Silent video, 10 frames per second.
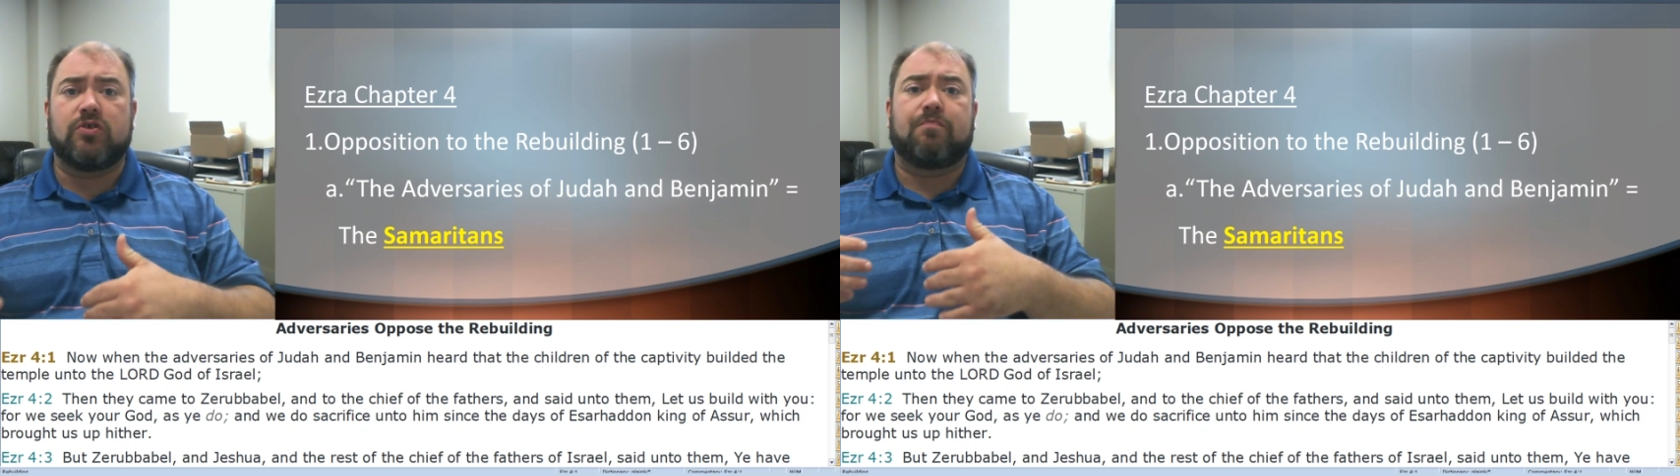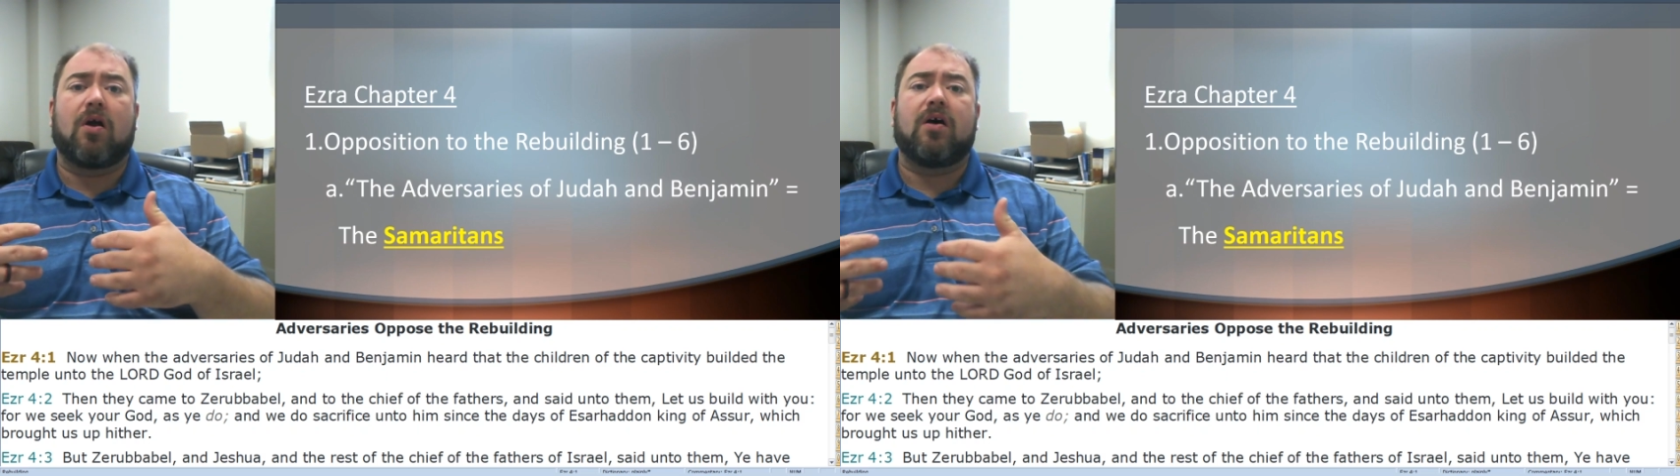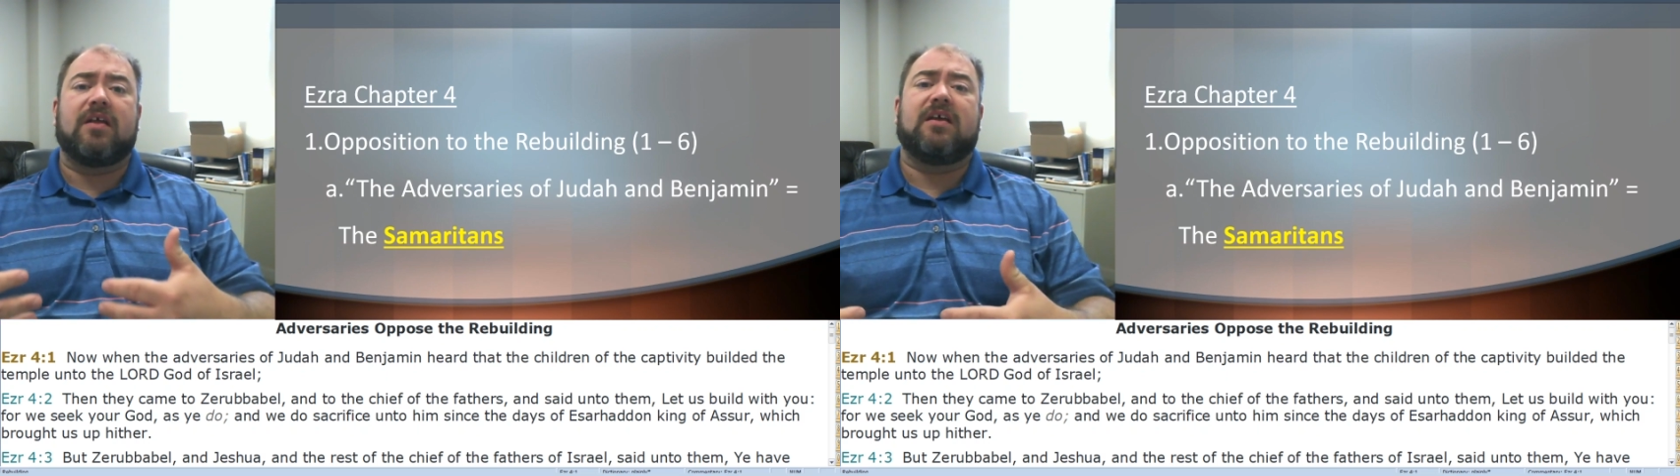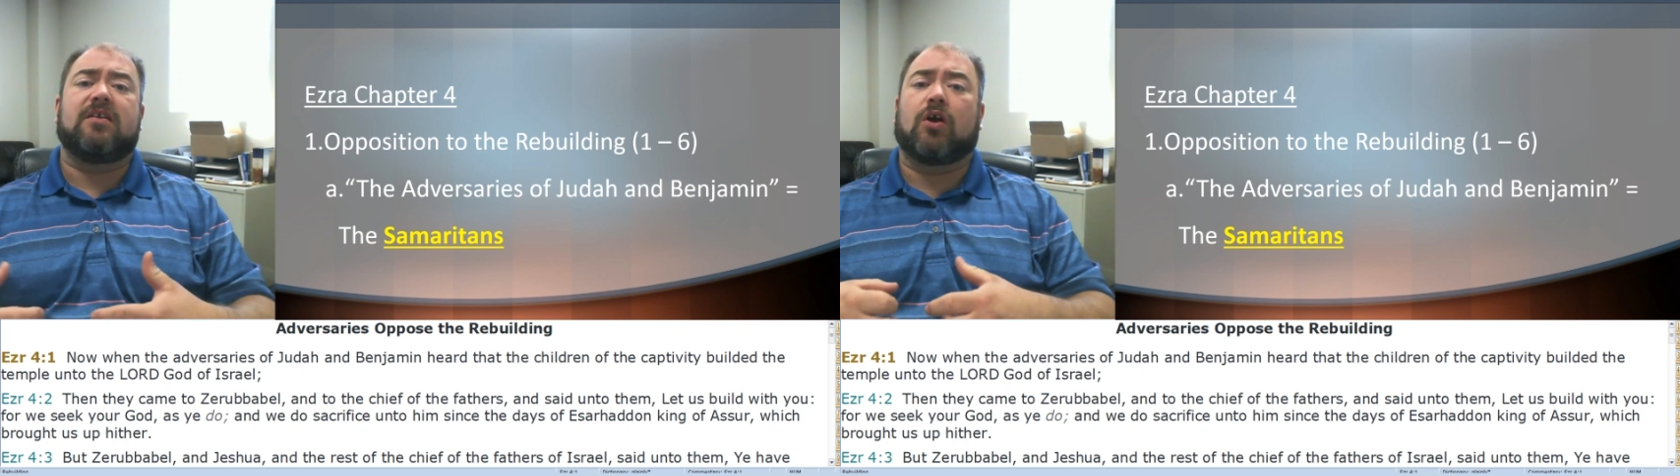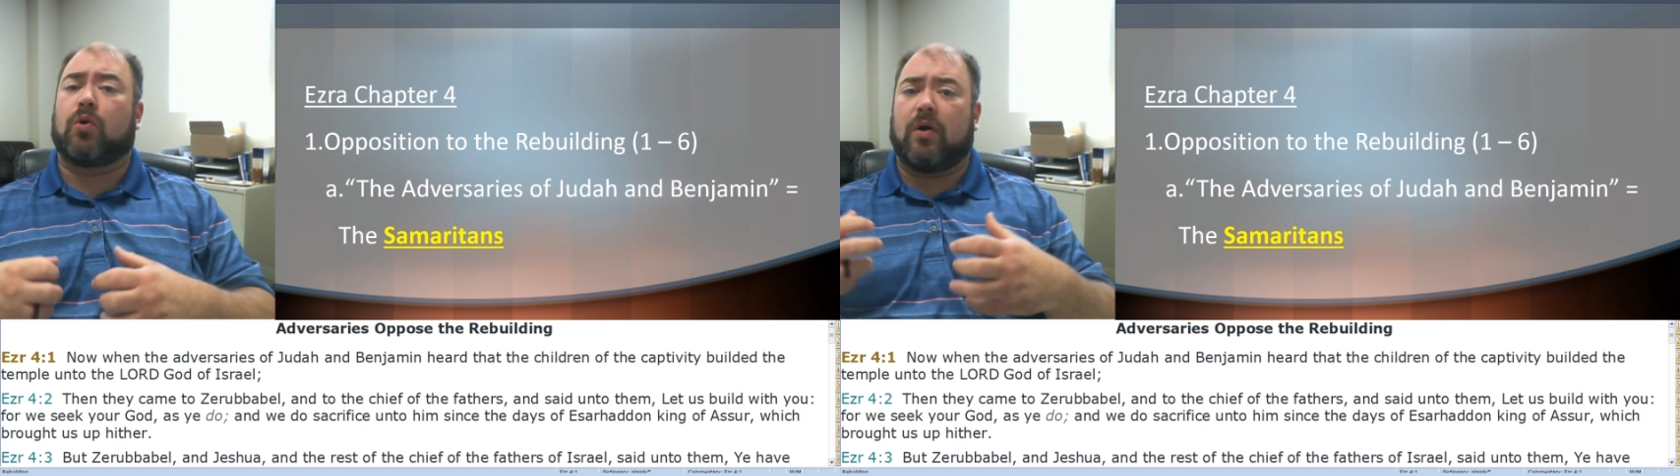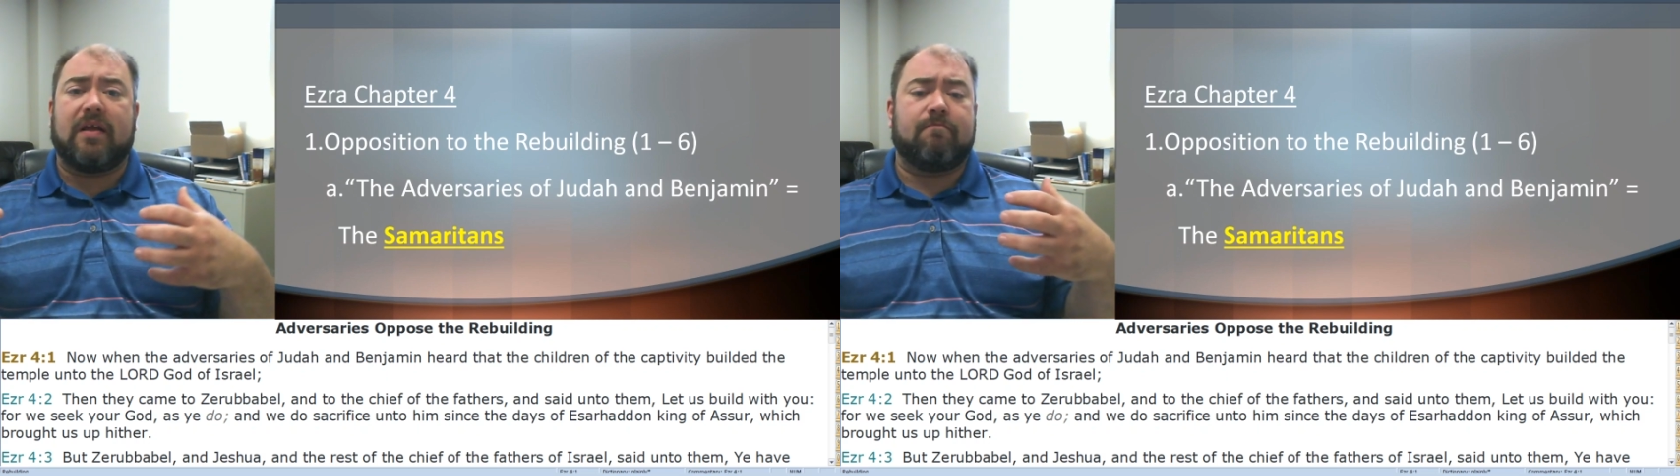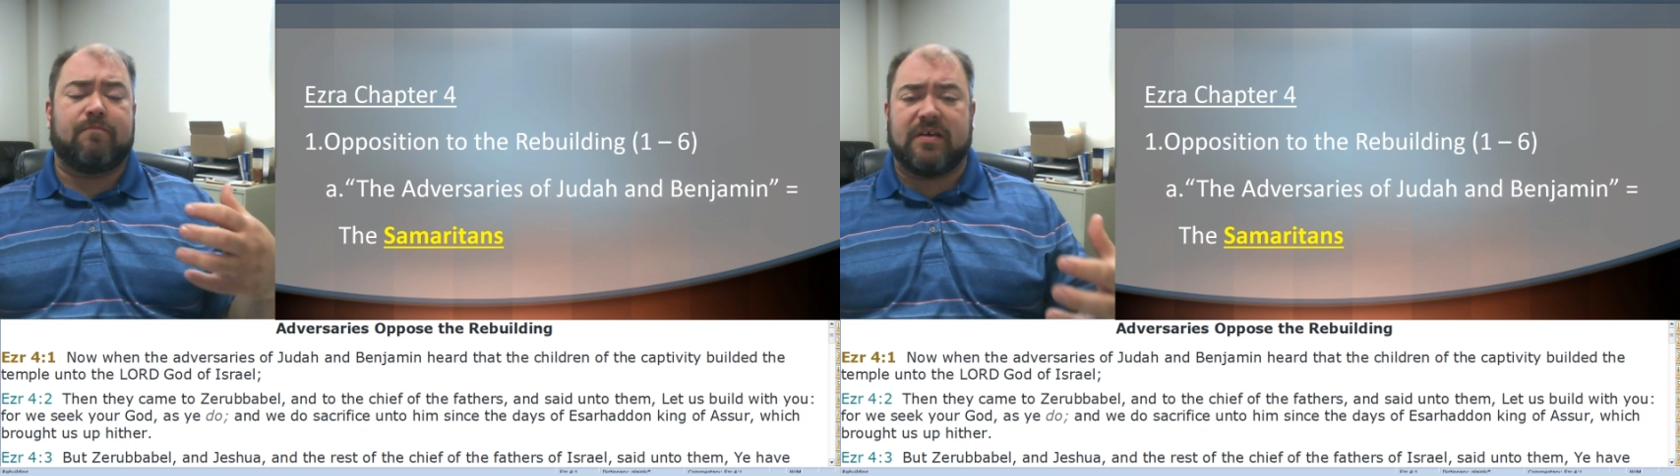brought in, great big